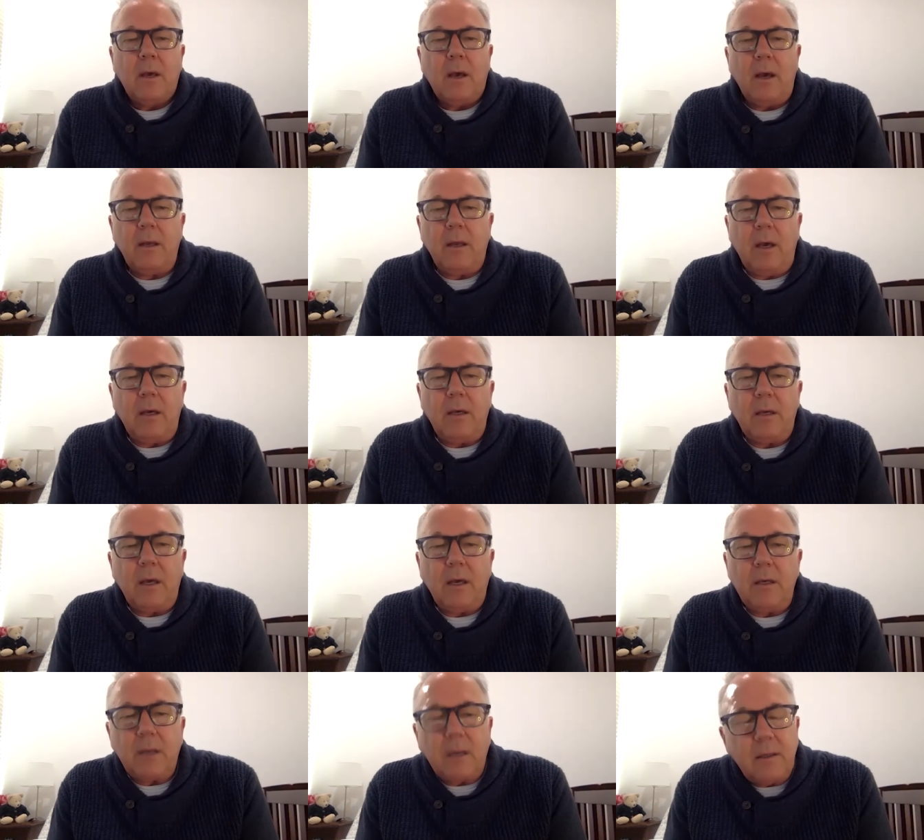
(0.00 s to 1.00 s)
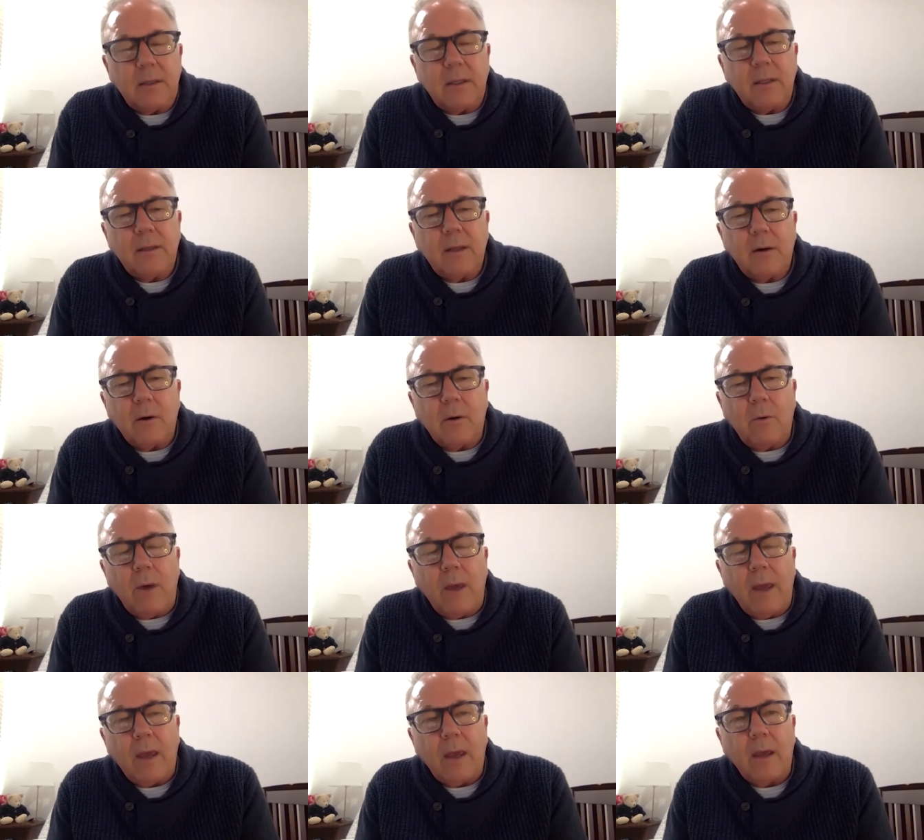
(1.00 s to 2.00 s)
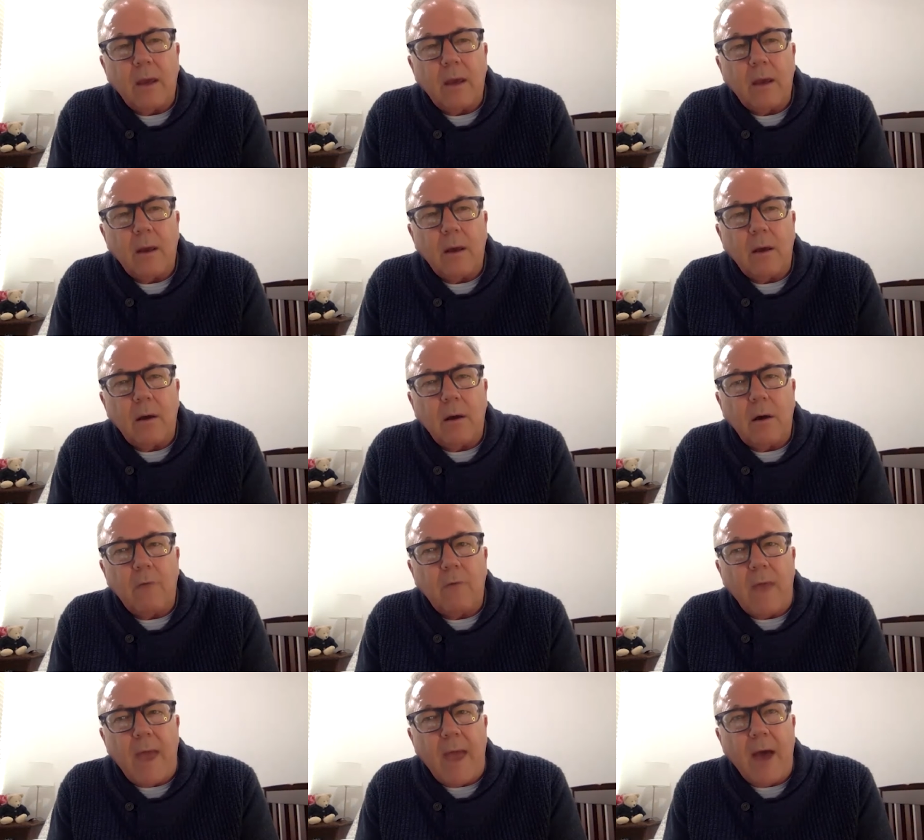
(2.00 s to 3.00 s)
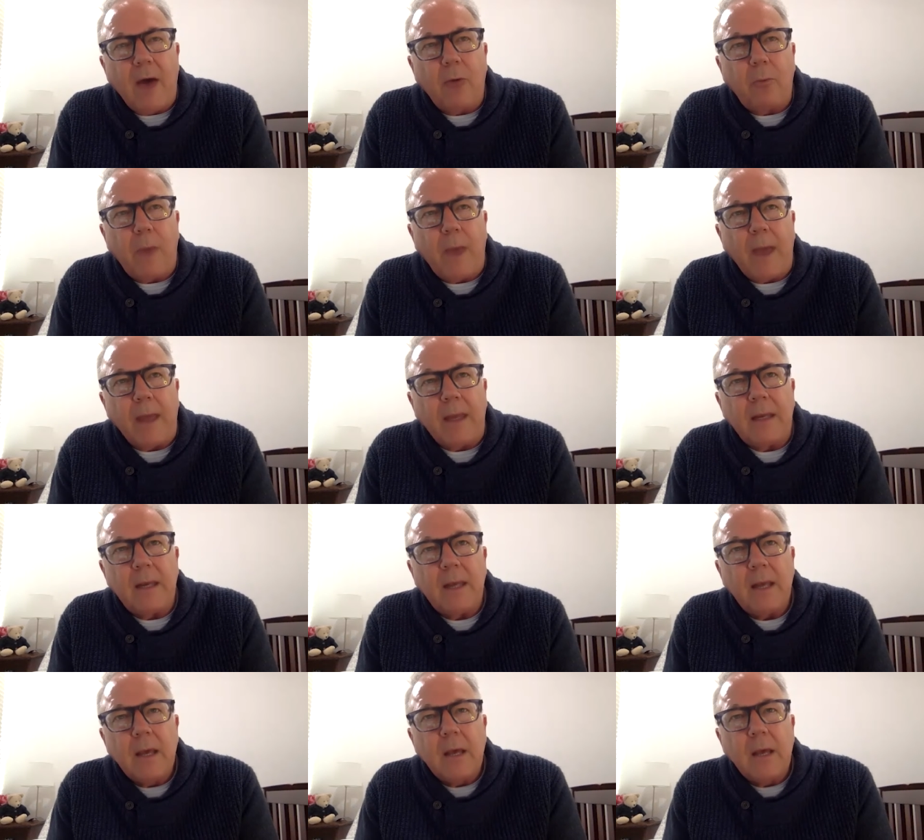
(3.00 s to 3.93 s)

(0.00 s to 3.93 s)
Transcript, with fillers: I, I, I don't think they're aware of our pain,